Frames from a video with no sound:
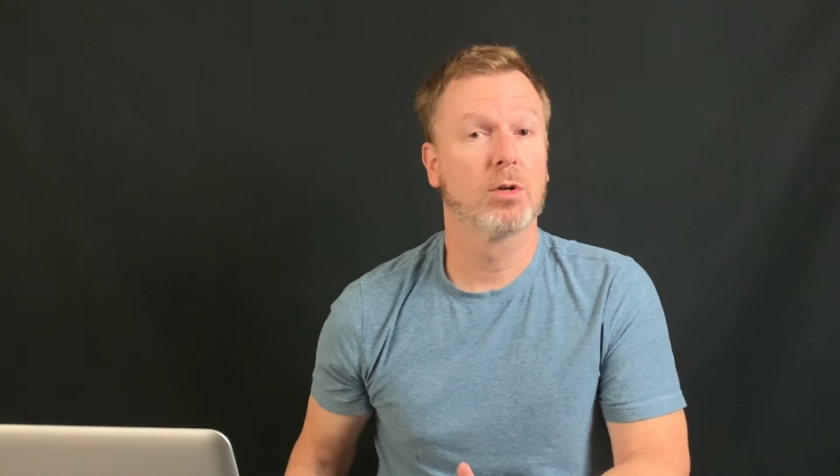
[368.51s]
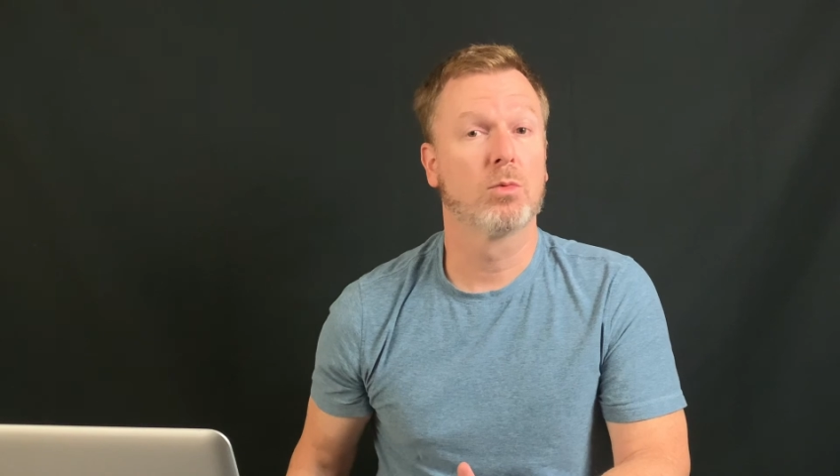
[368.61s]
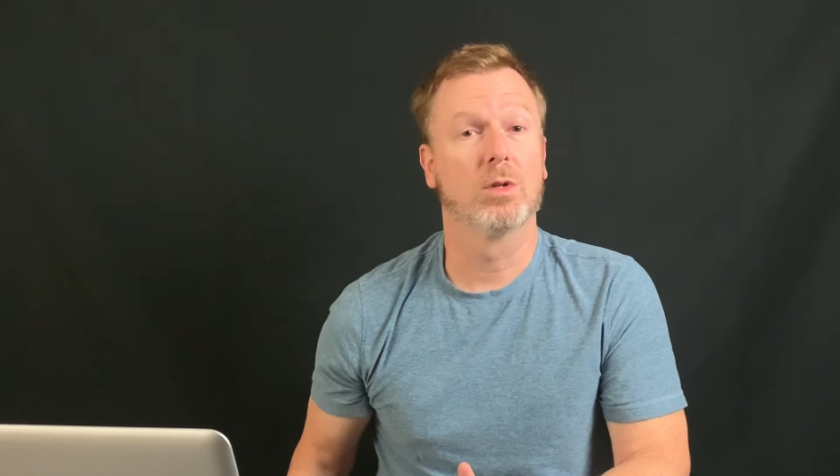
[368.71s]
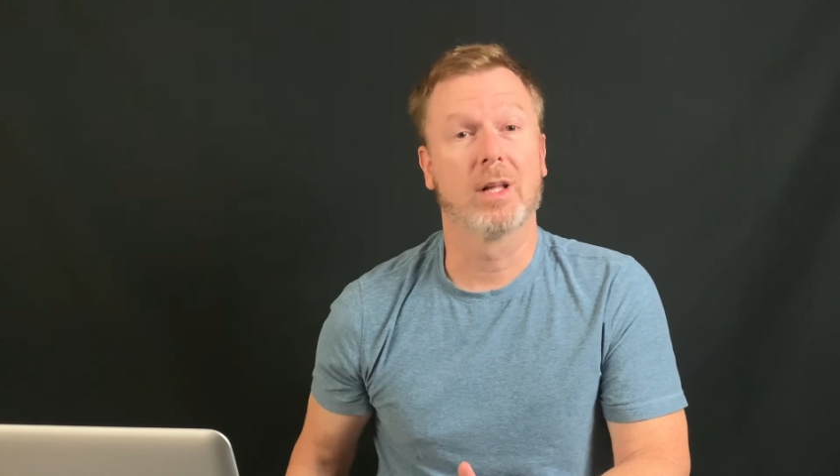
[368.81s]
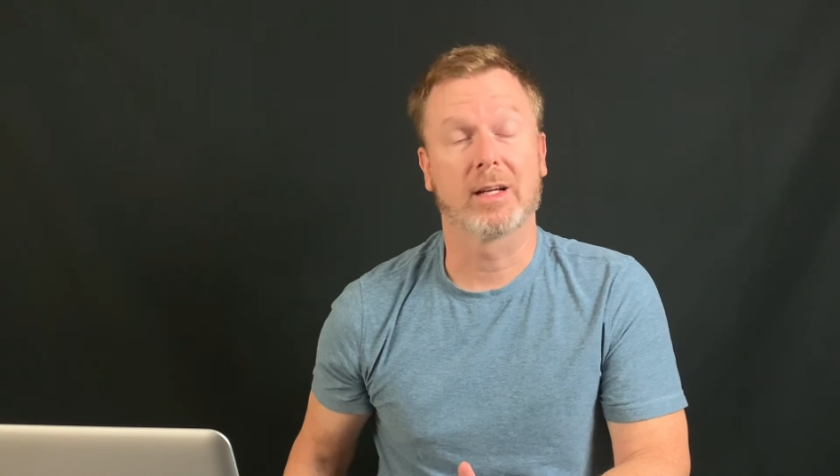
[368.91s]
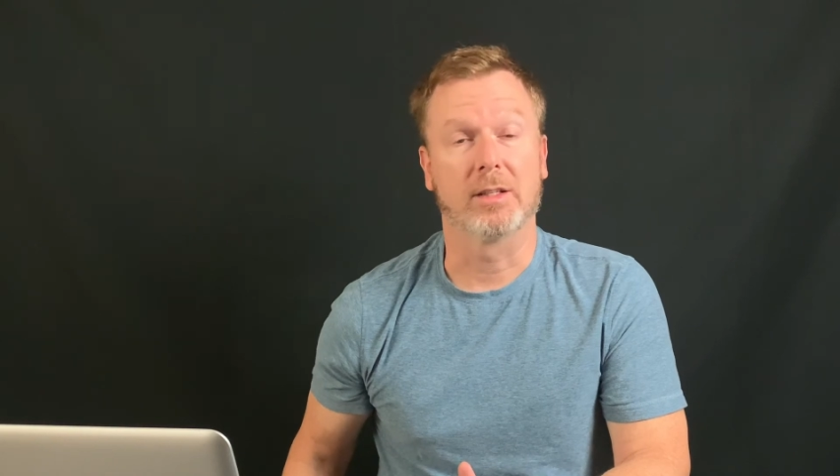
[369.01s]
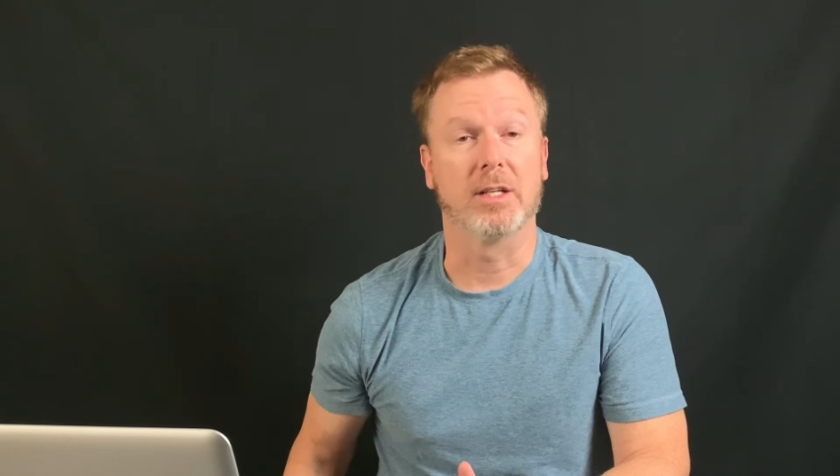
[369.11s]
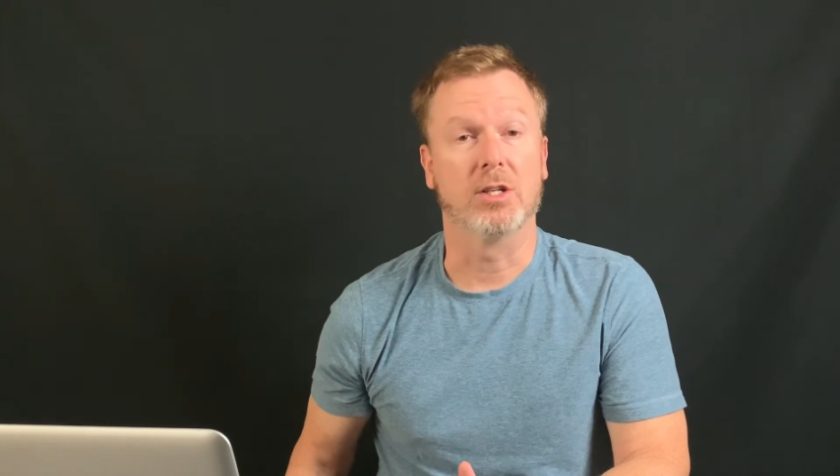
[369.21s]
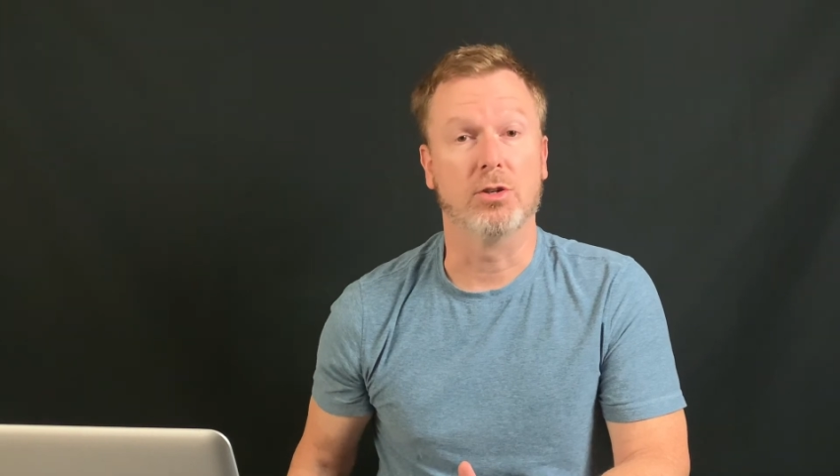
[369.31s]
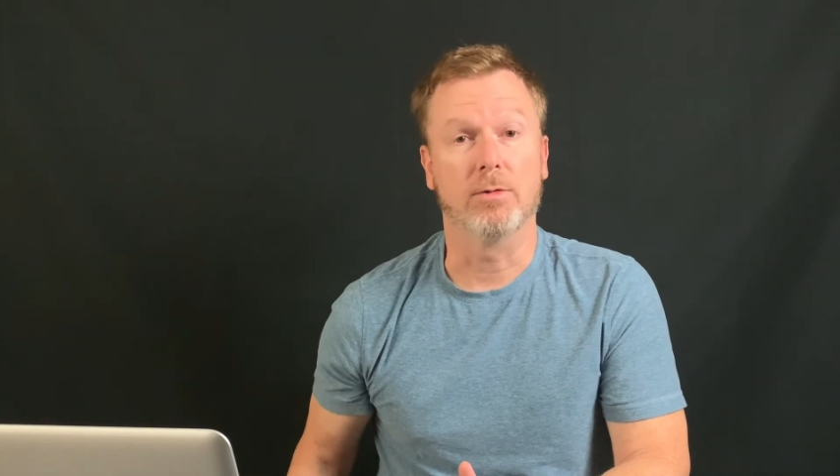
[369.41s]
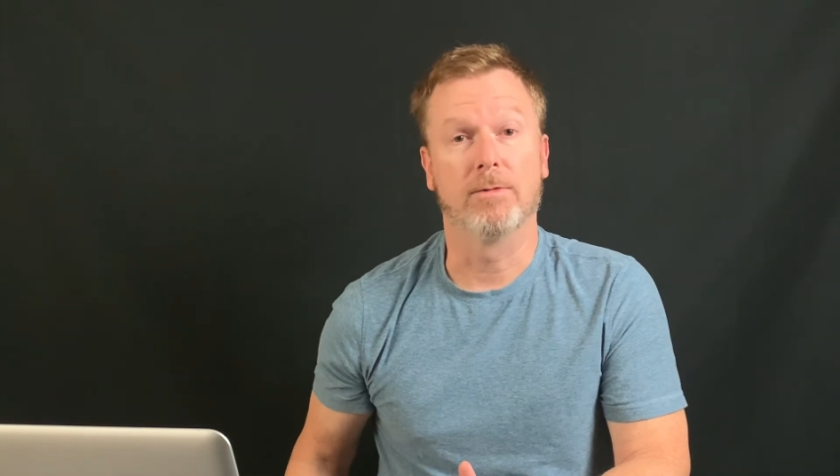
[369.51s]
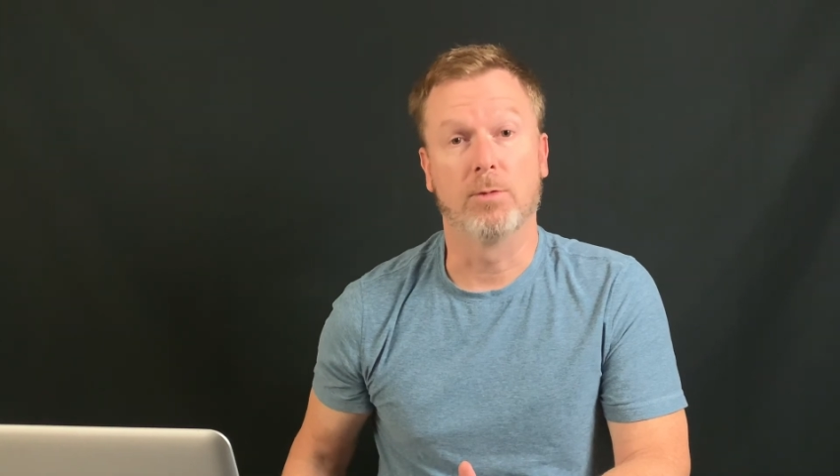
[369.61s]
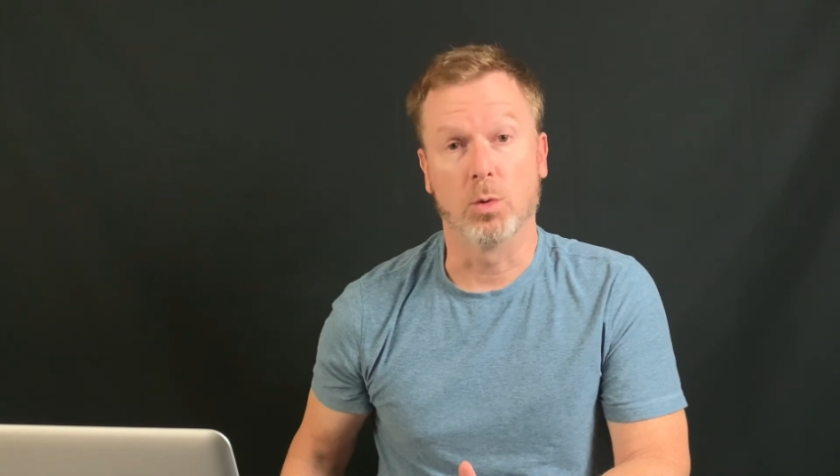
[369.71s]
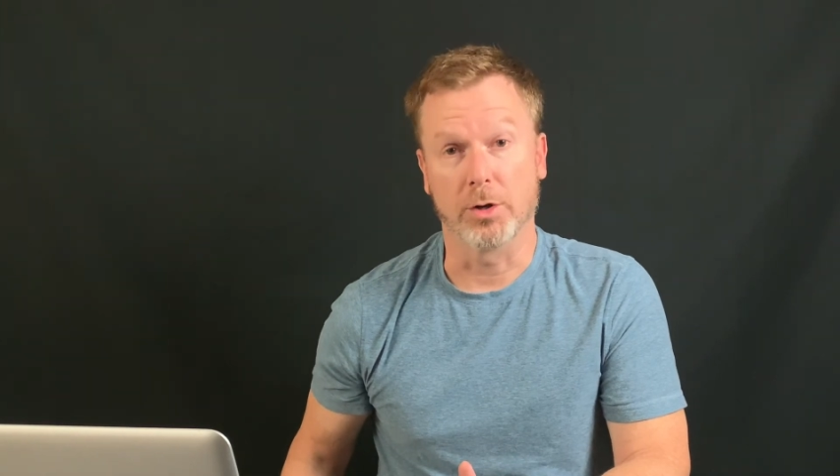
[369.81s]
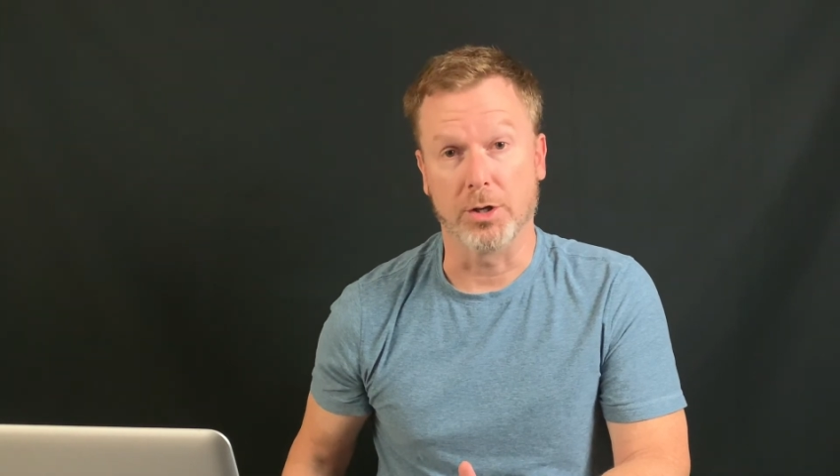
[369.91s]
will likely need to do
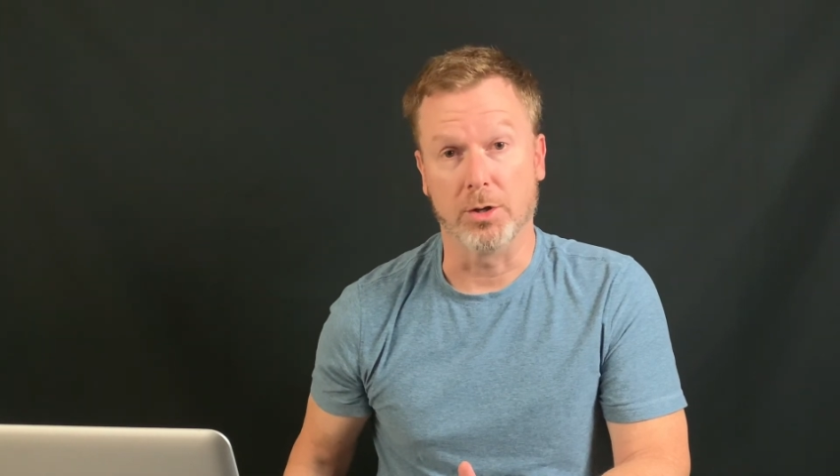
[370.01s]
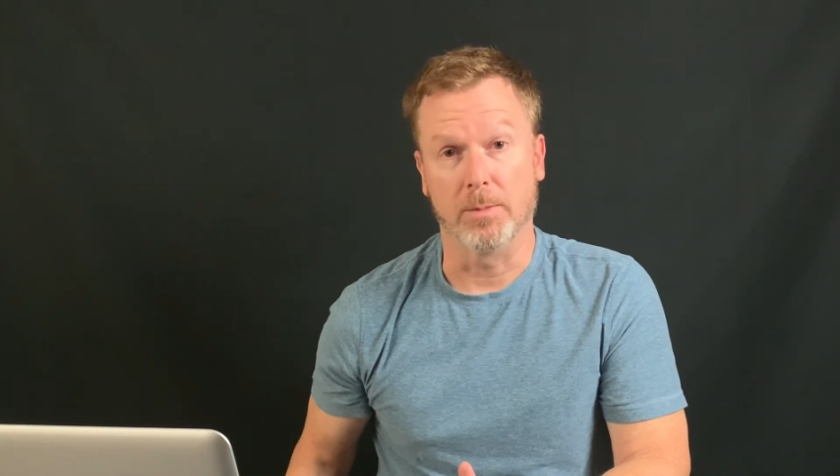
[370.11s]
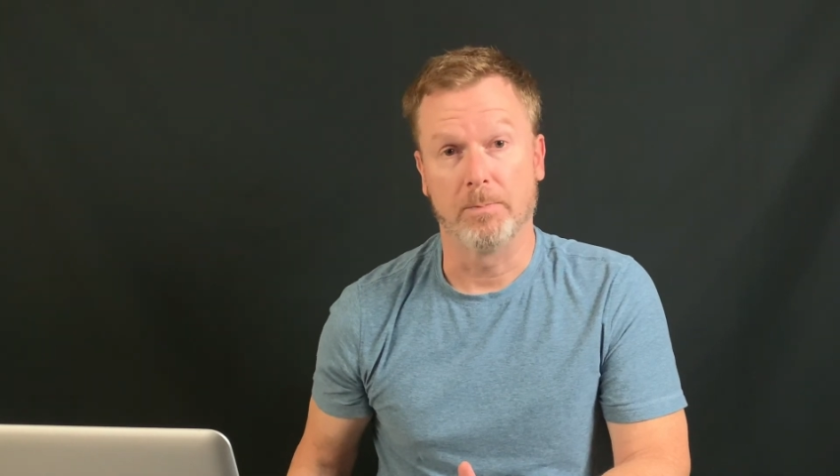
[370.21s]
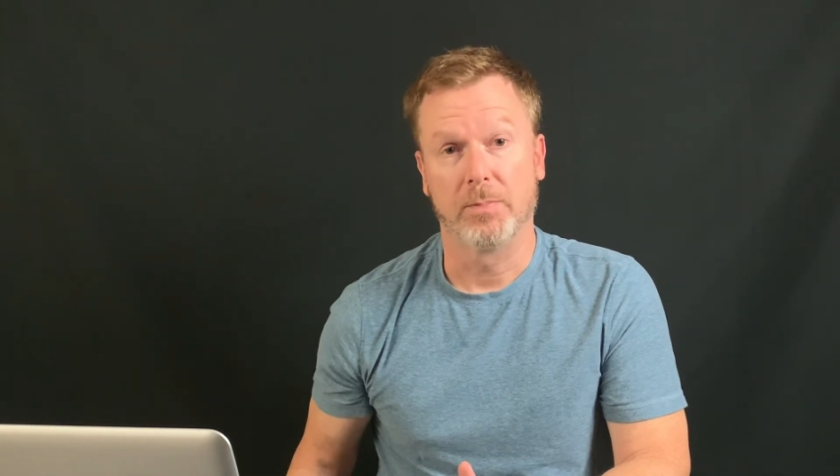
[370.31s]
for you.